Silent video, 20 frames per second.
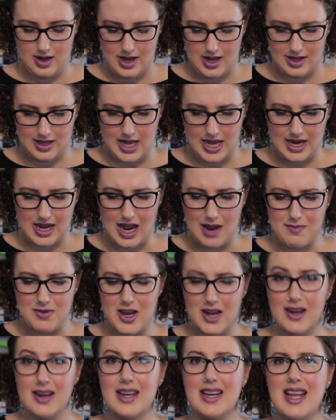And like, I'm
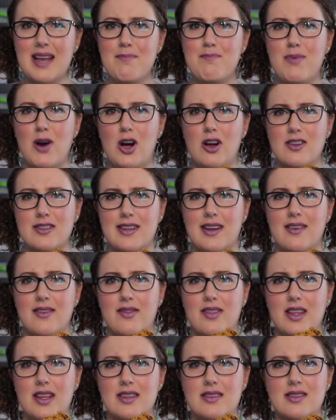not gonna get balls out
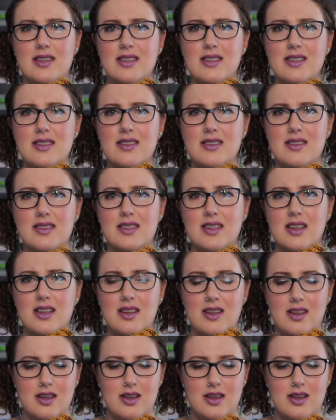of this. This is